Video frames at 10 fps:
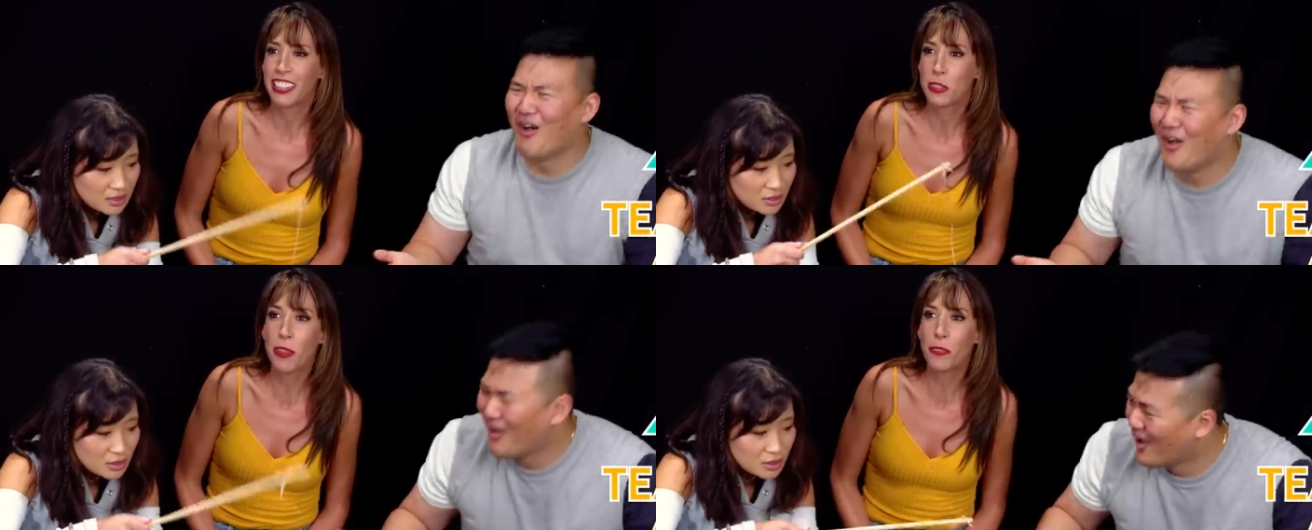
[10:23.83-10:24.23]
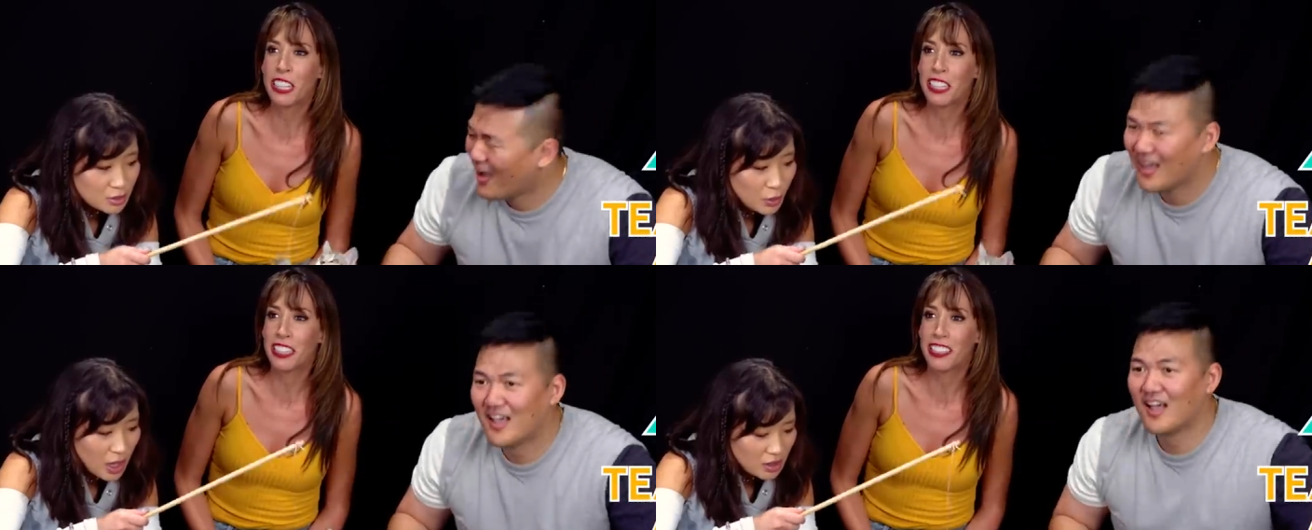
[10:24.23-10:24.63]
Speaker 1: 12 feet.
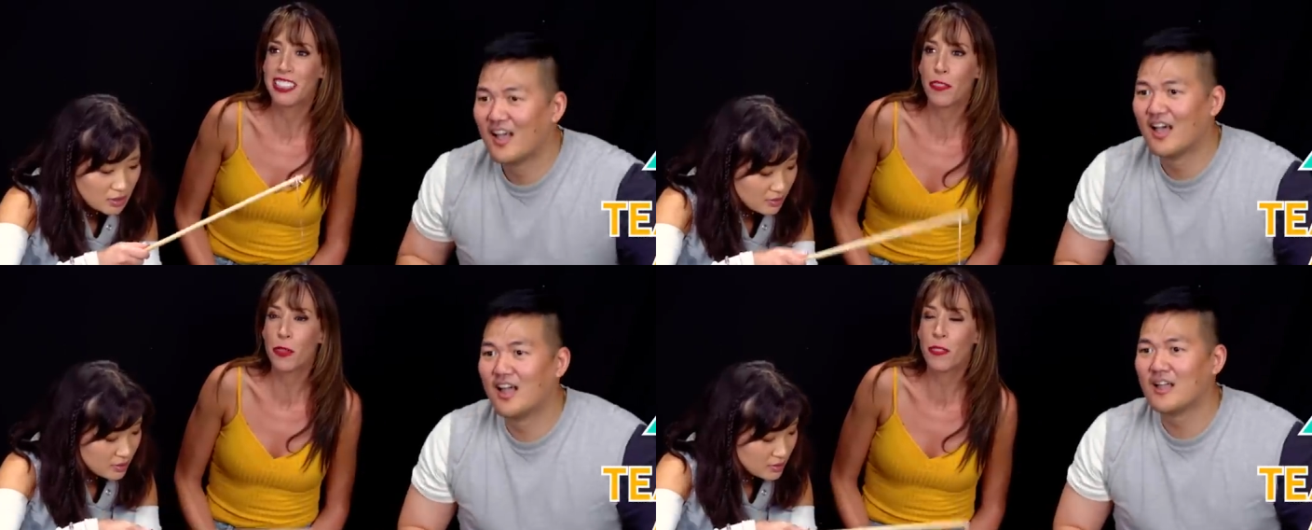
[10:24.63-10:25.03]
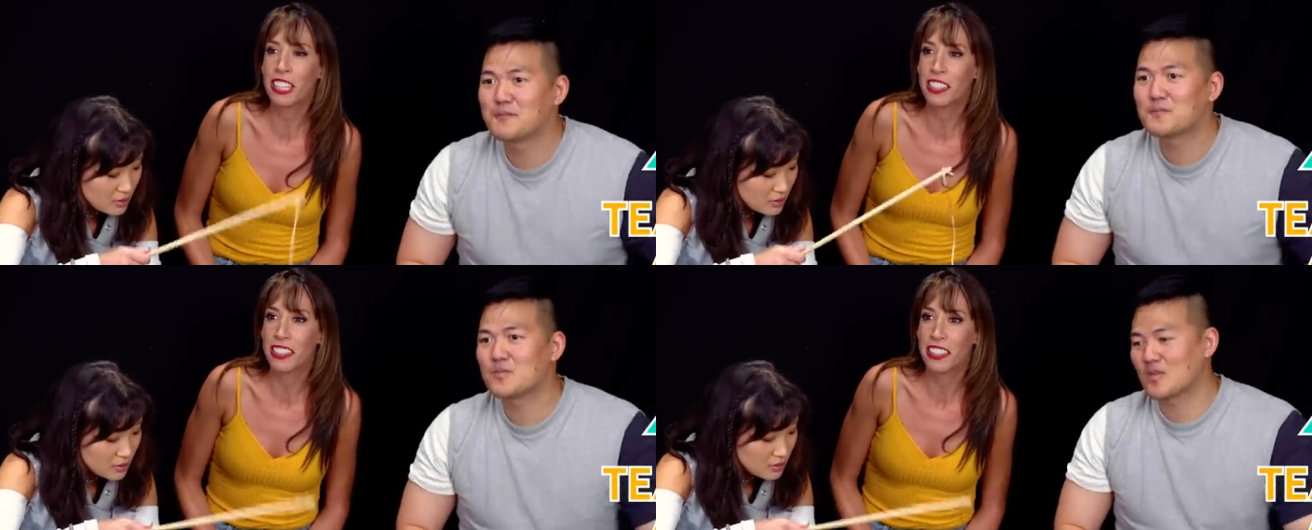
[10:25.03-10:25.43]
12? 7 feet.
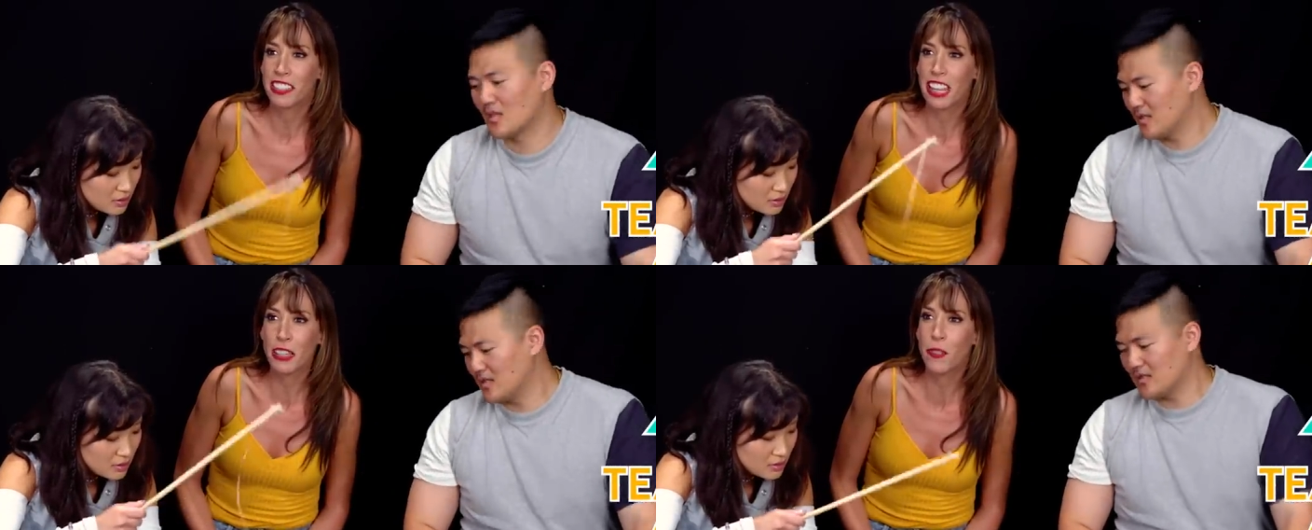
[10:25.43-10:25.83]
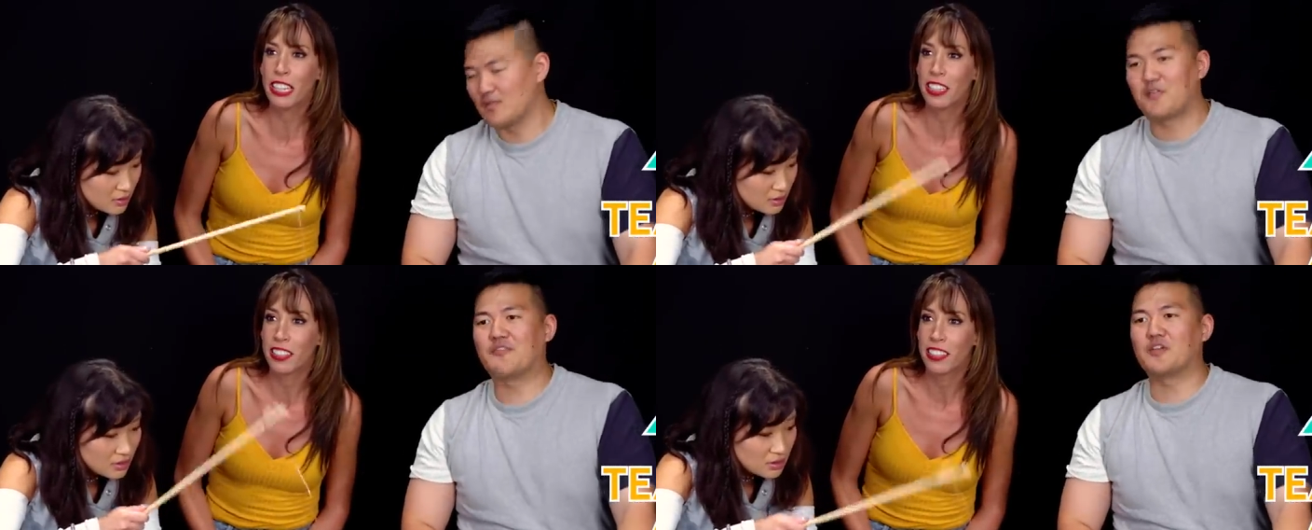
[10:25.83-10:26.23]
9 feet.
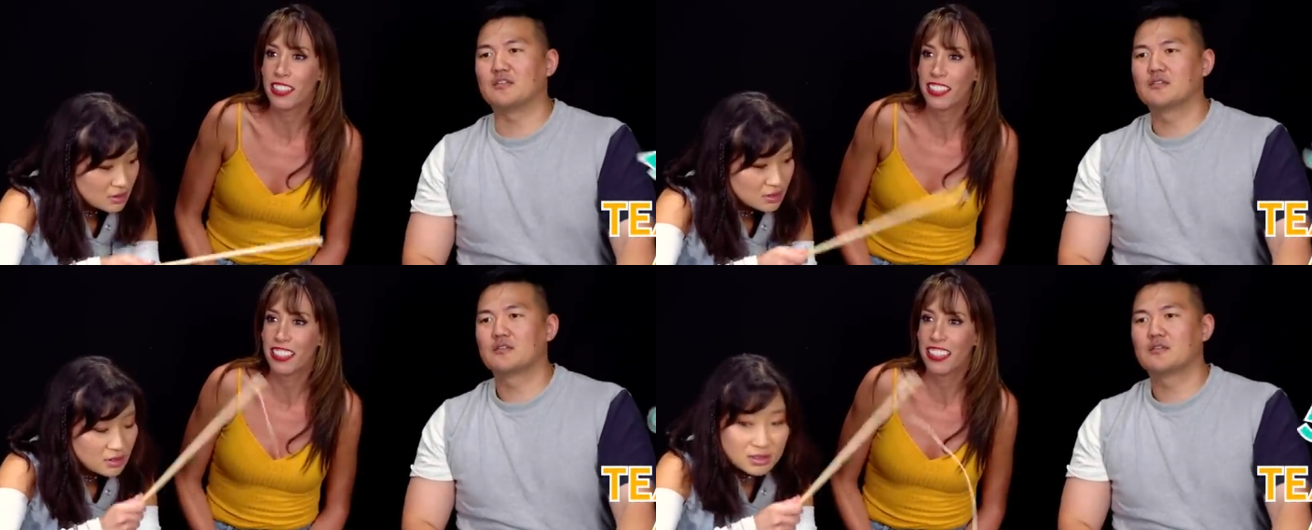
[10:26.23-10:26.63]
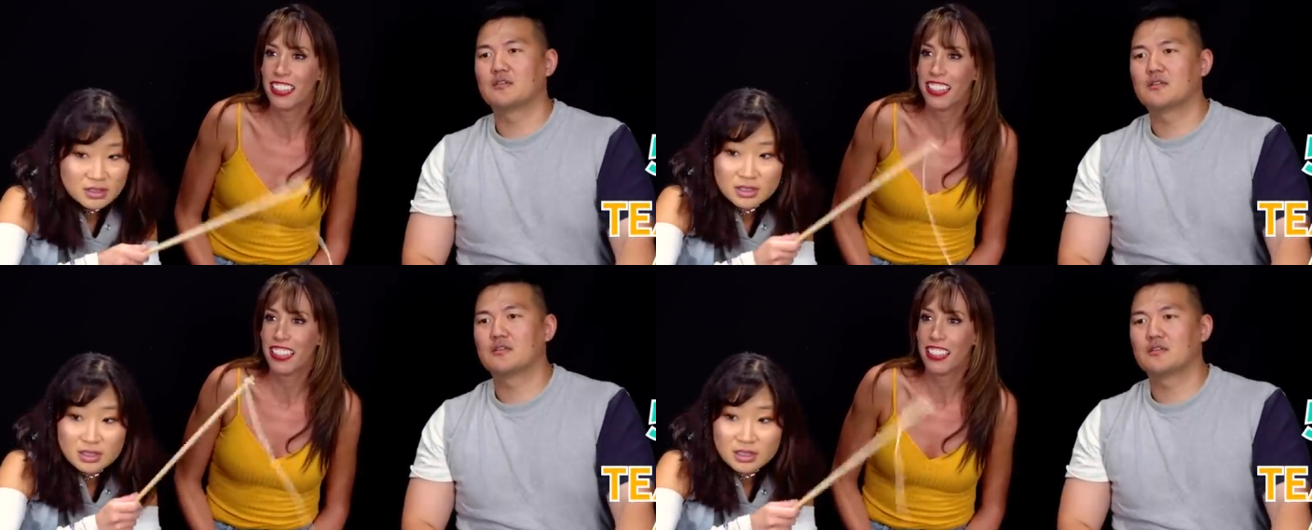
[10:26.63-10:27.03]
5 feet.
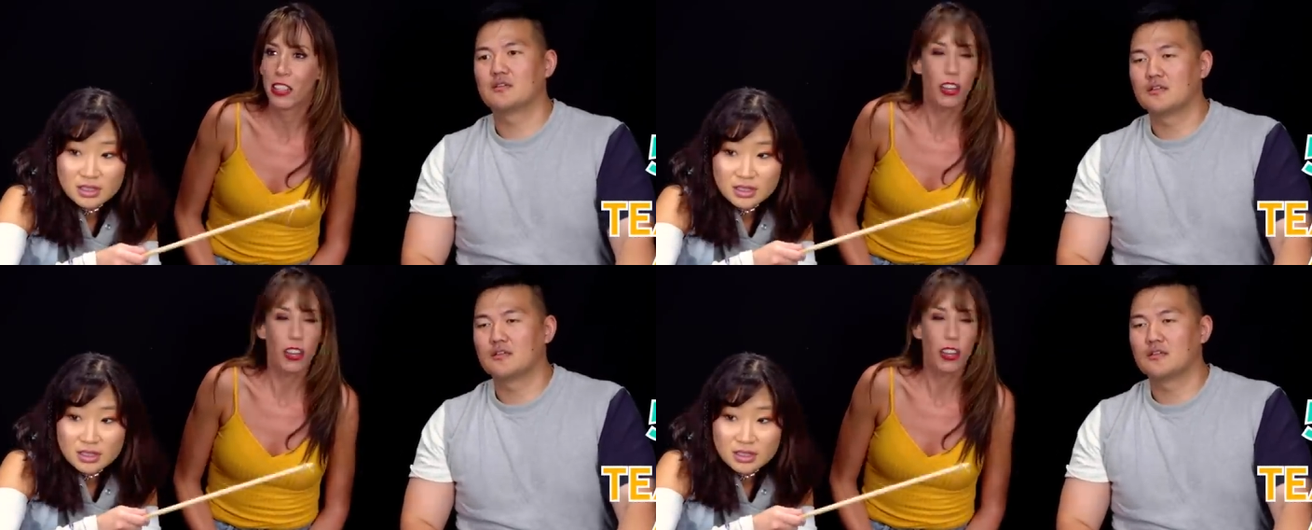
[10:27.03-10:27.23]
Yes.